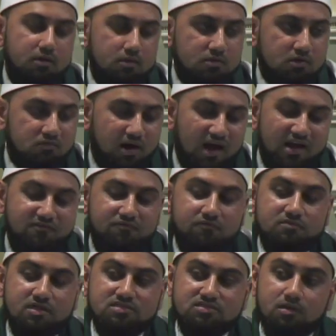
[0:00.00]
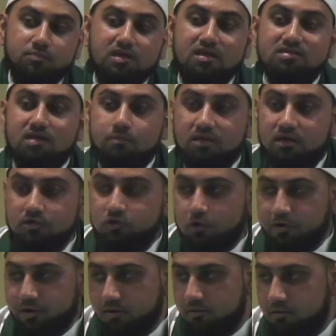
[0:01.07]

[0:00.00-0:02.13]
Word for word: derive that something is obligatory